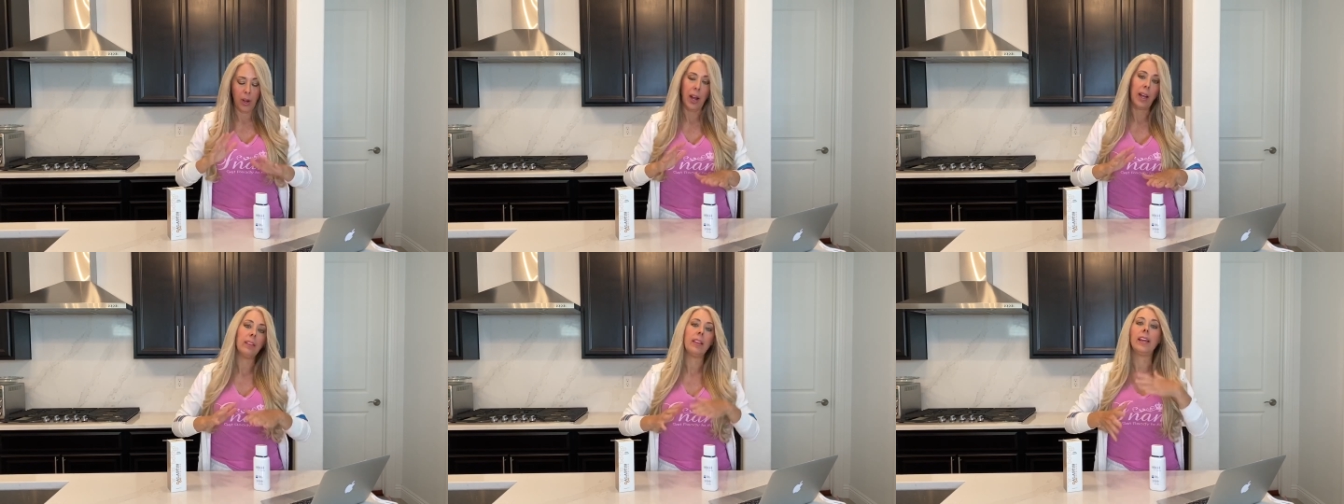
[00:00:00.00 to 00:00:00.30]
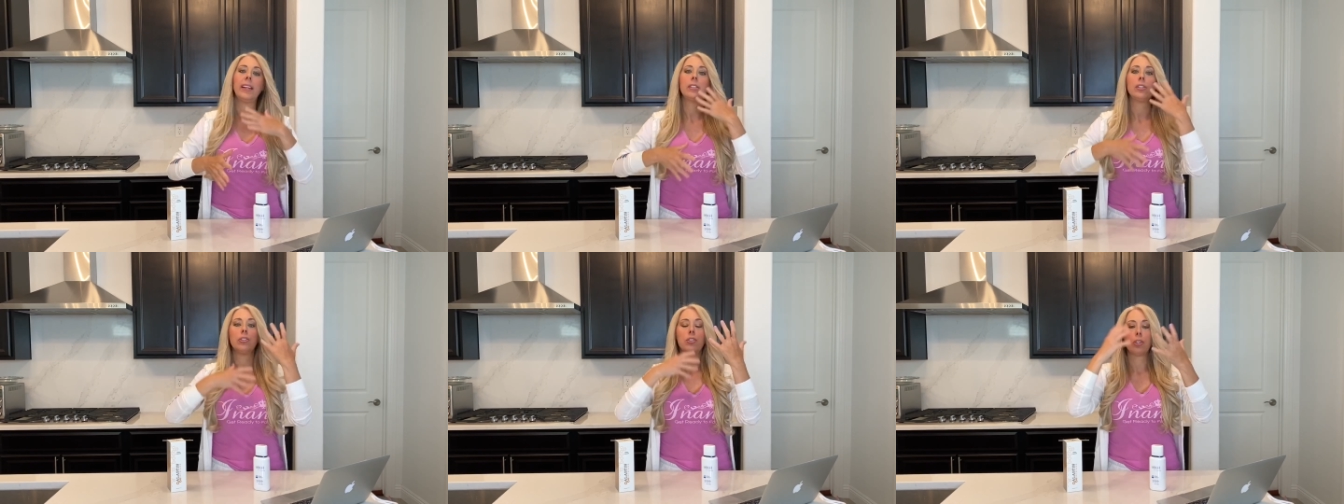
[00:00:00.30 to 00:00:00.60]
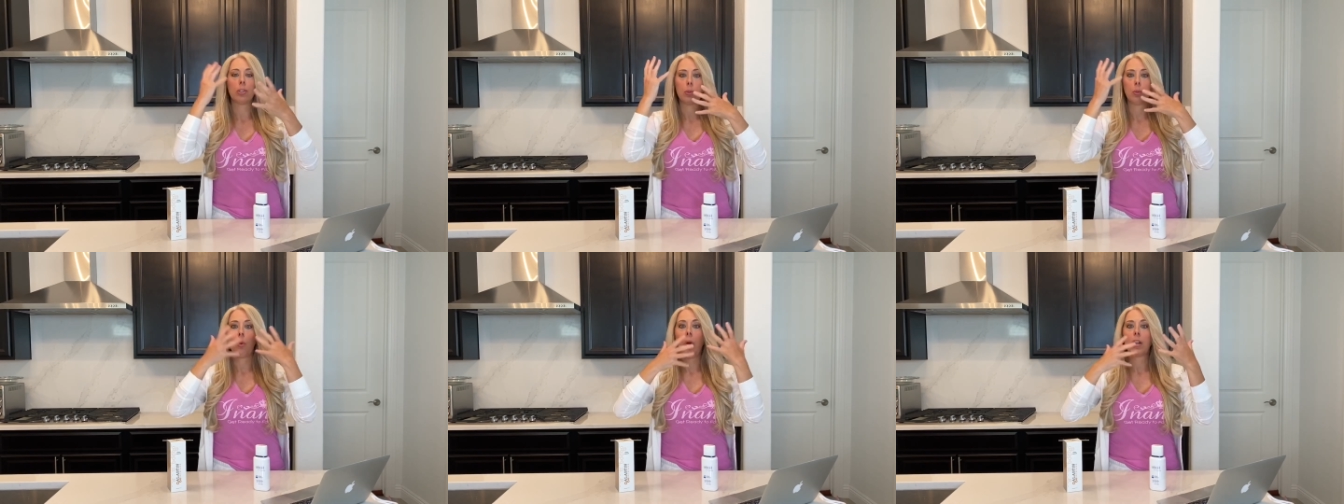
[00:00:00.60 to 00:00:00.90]
I like to
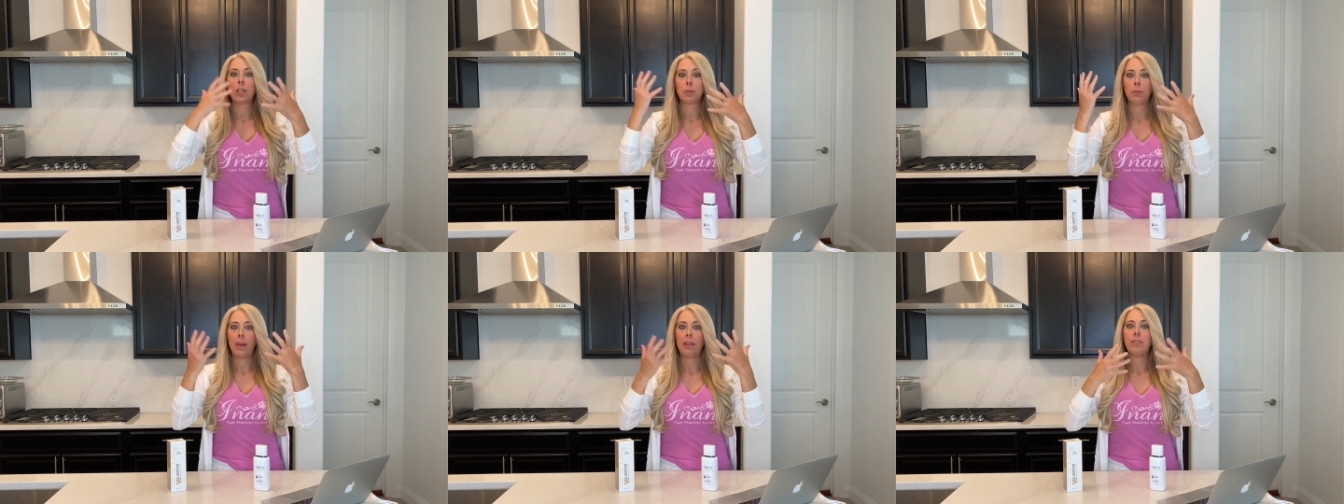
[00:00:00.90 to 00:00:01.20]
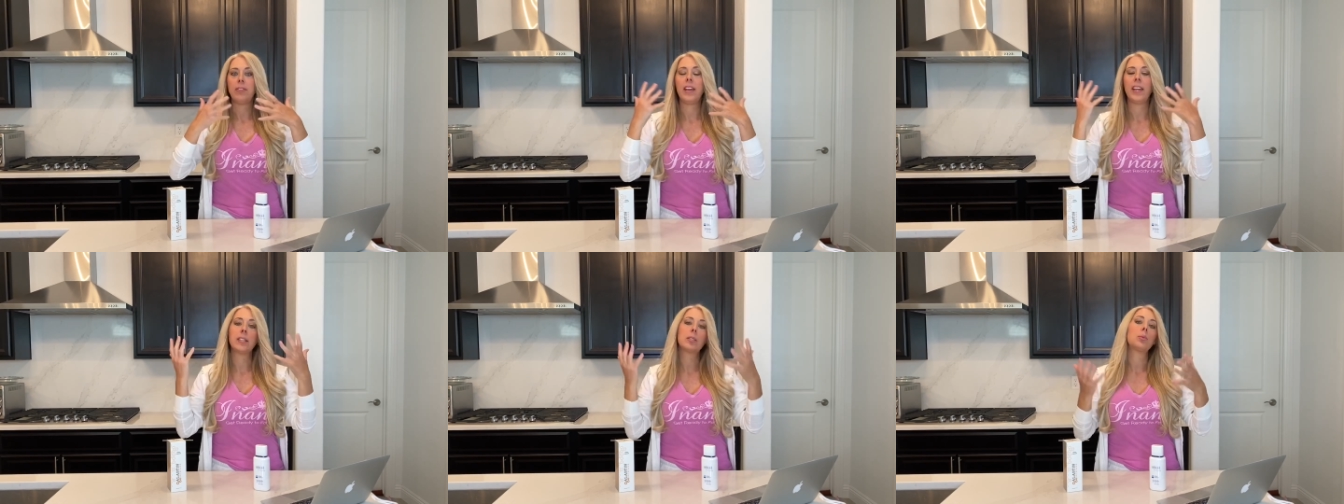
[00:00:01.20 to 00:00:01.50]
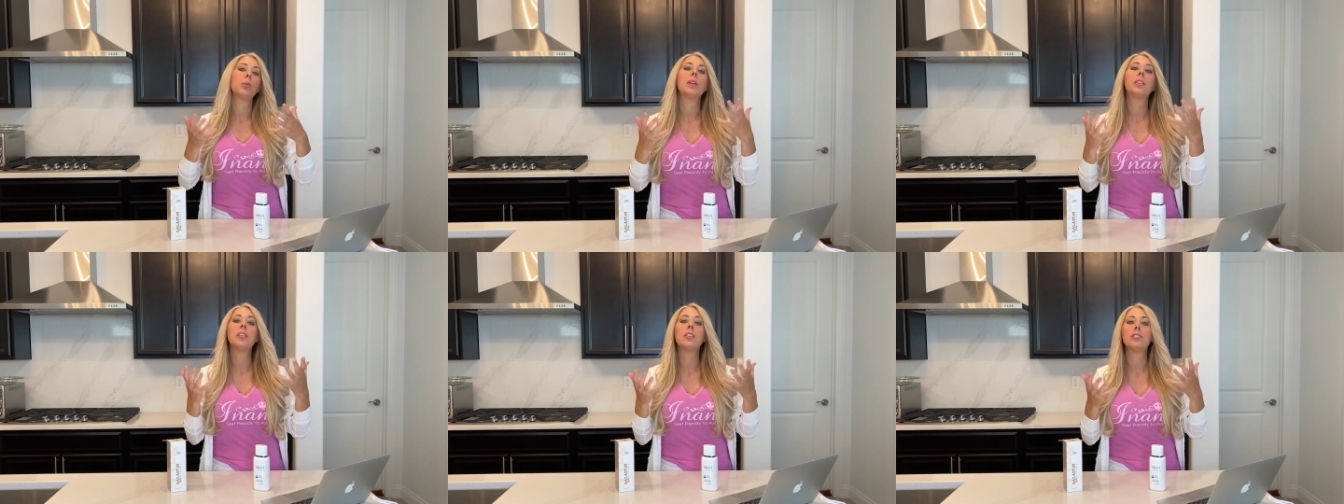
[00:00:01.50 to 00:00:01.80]
just wash my face
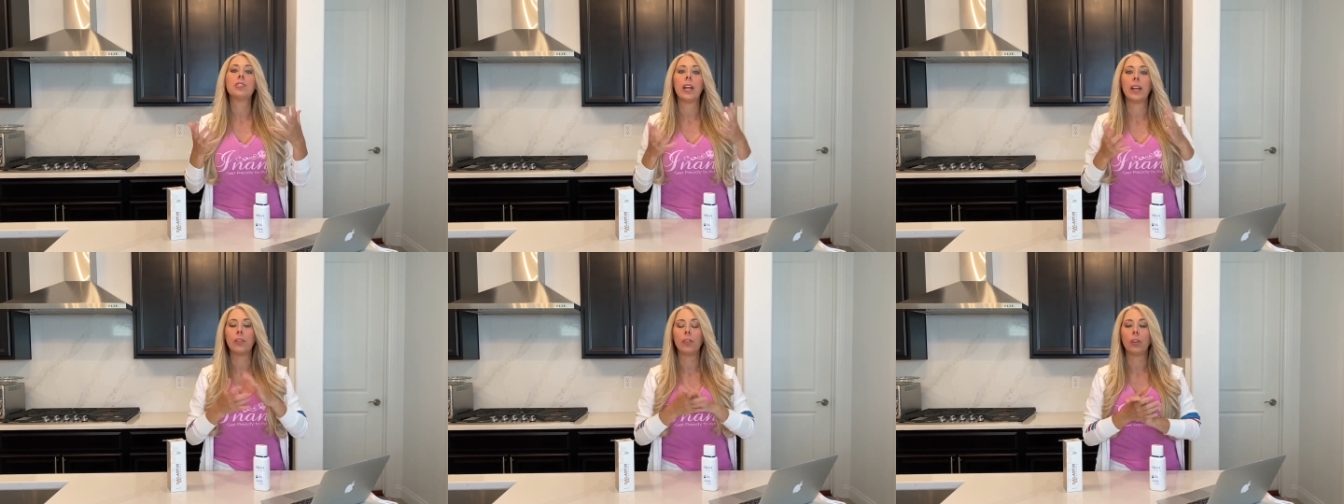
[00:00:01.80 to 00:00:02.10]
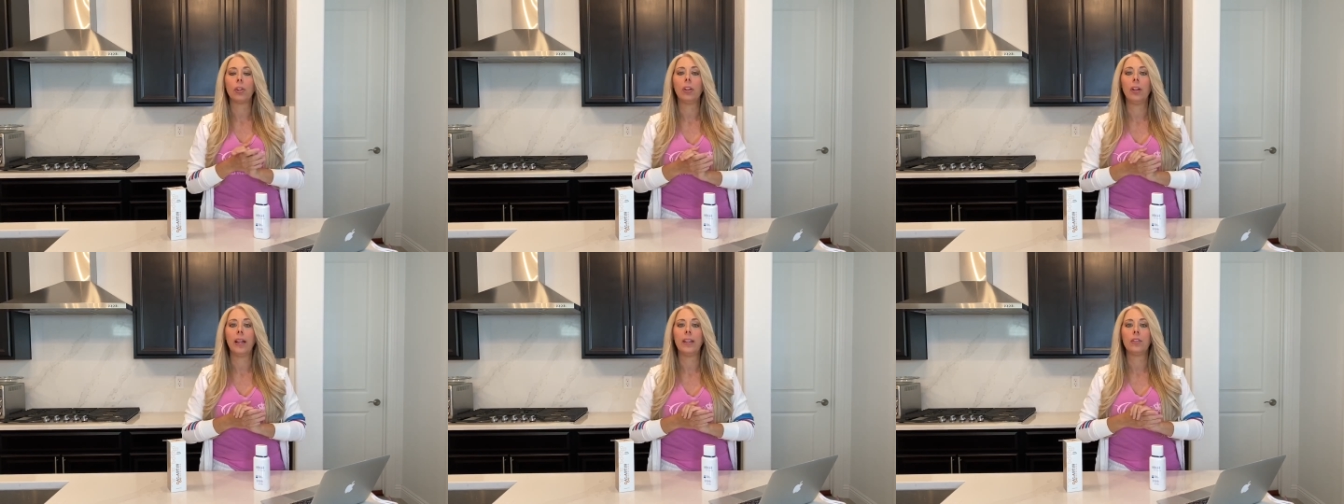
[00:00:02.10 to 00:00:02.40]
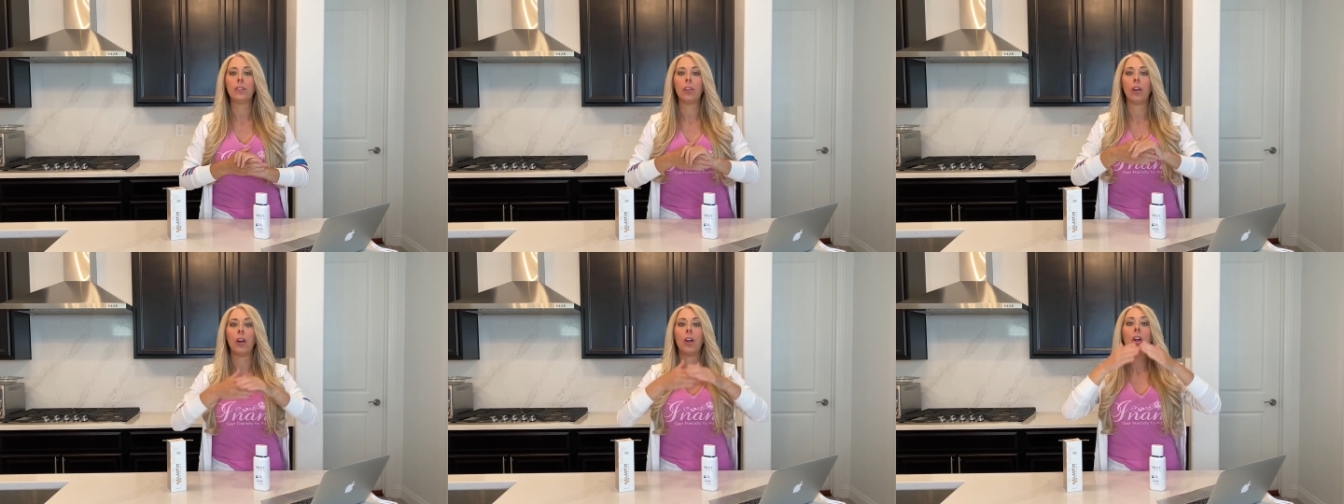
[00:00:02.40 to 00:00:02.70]
with the gentle
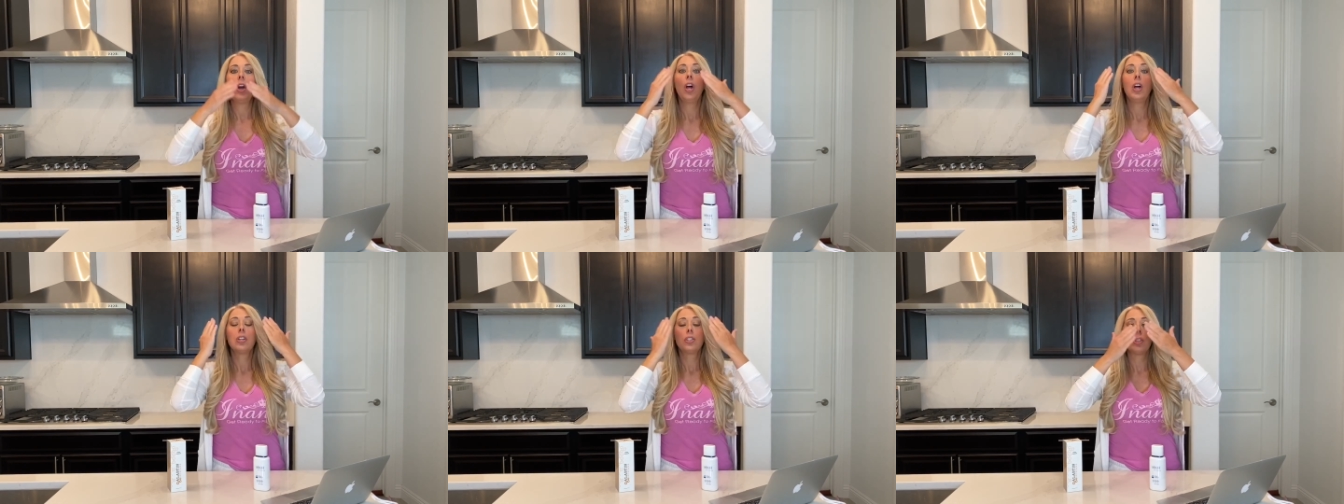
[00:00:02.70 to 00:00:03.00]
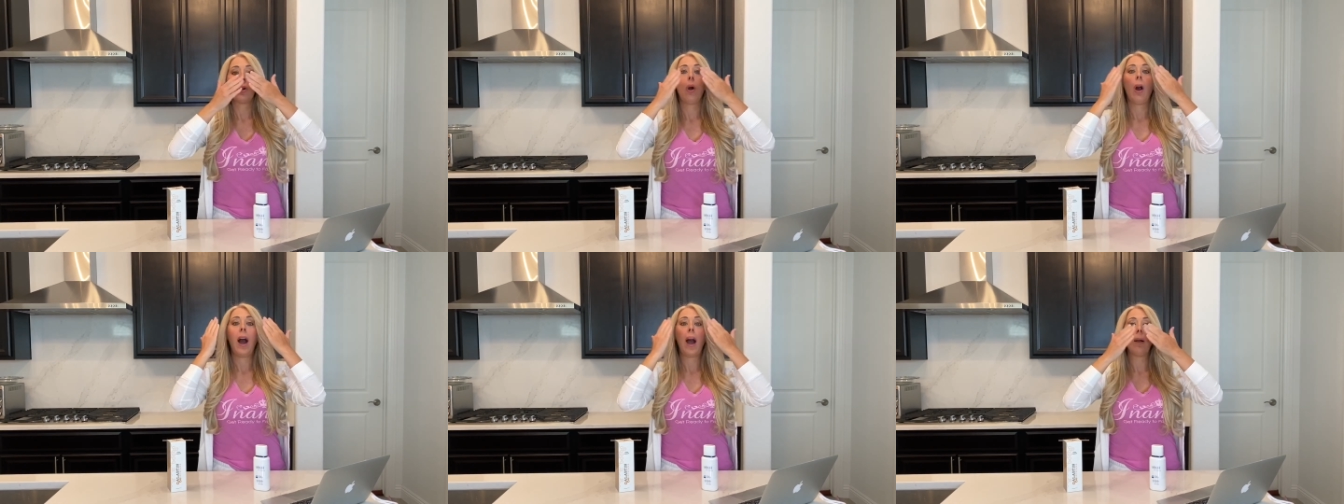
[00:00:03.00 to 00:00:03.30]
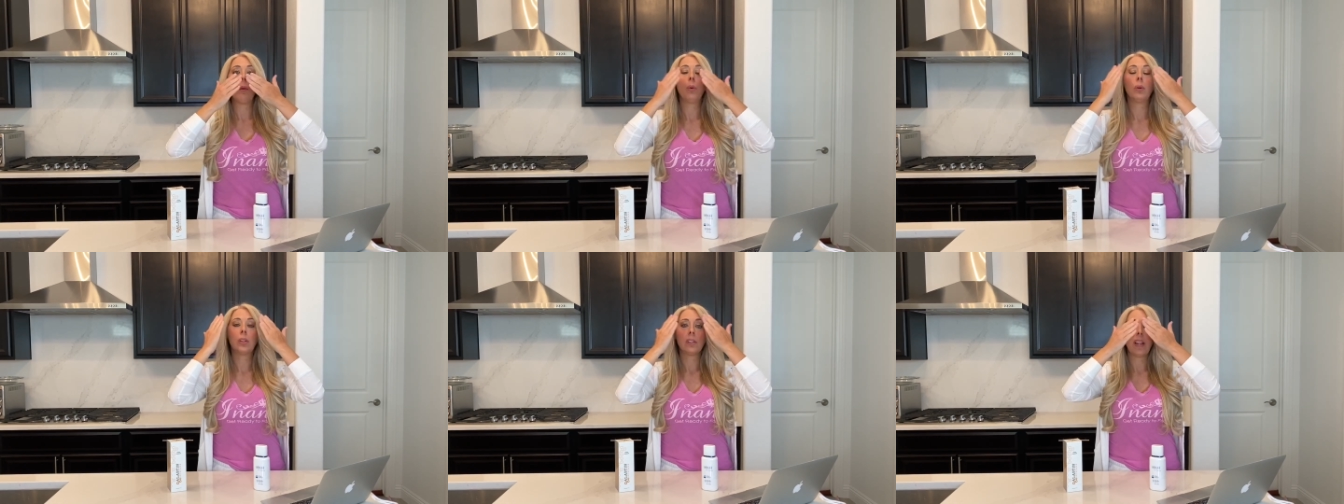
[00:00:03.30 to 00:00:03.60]
cleanser, so I
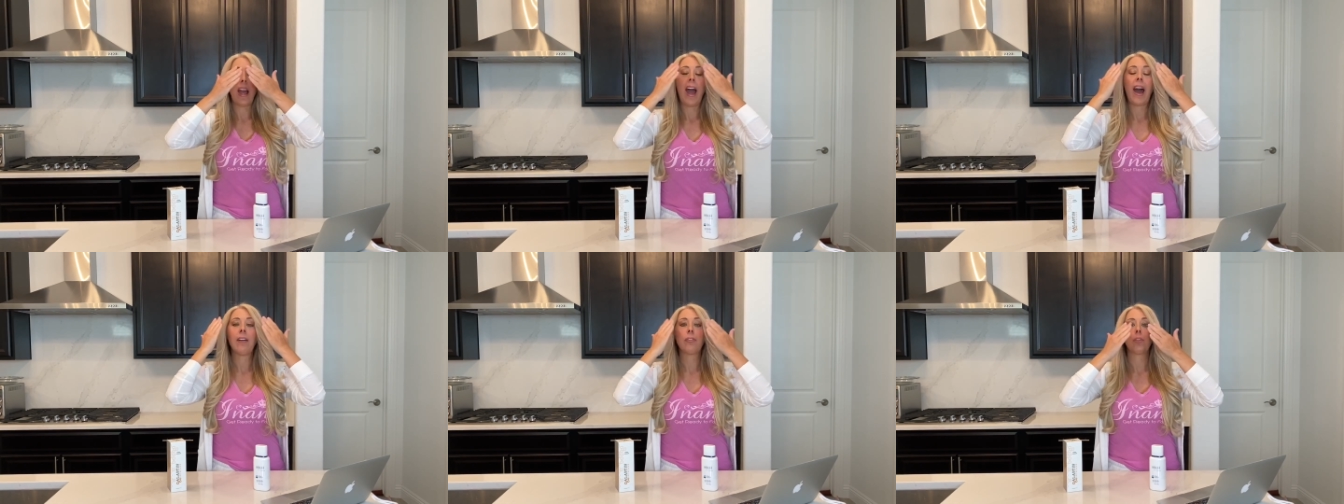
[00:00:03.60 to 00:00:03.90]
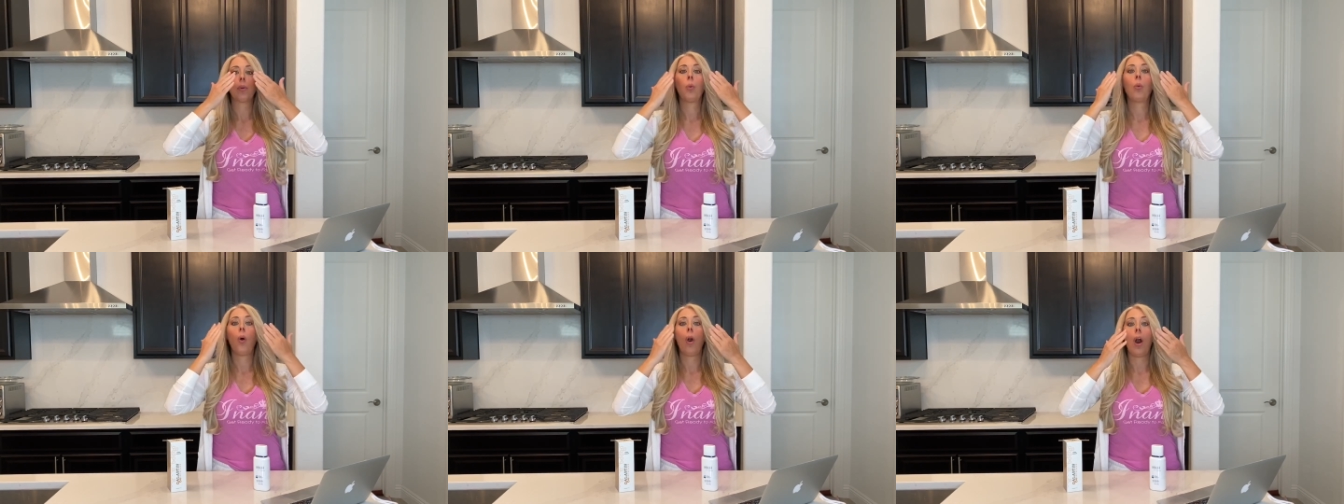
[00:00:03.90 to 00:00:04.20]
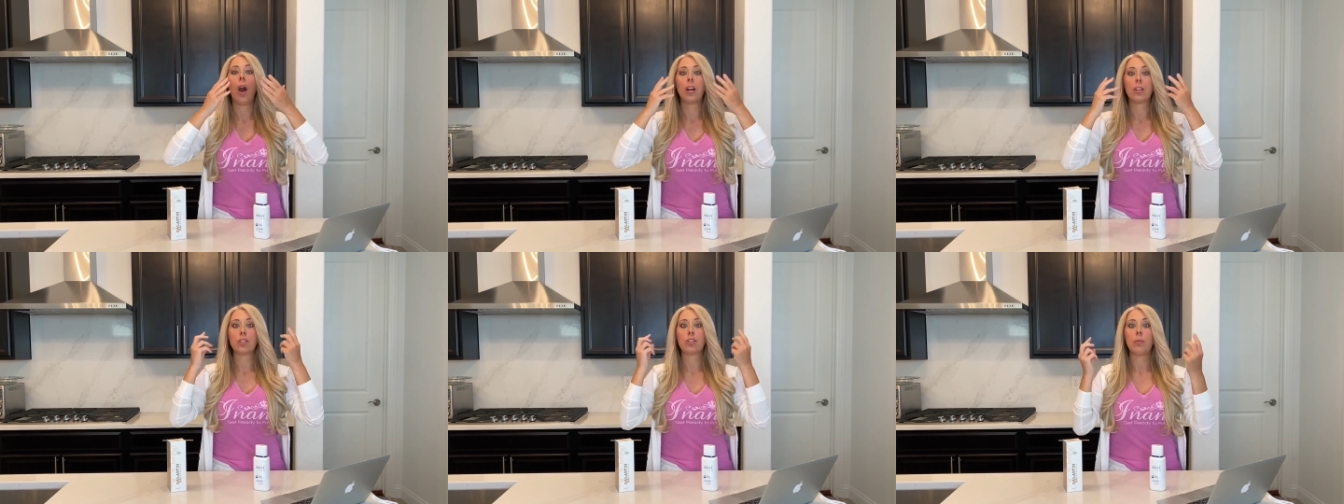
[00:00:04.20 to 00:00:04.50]
will have to
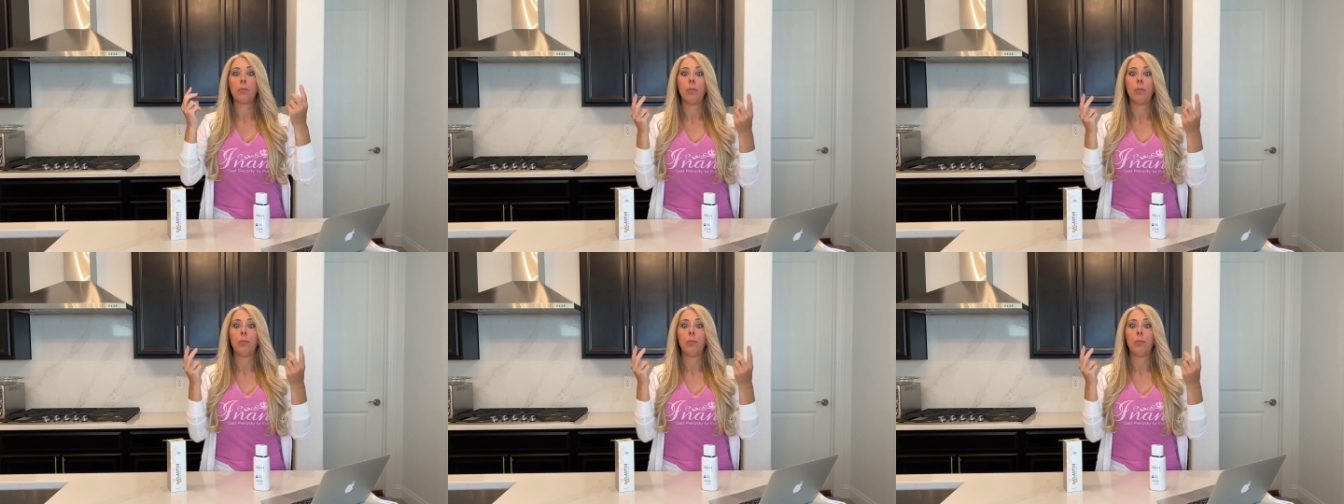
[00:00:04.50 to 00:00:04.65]
wash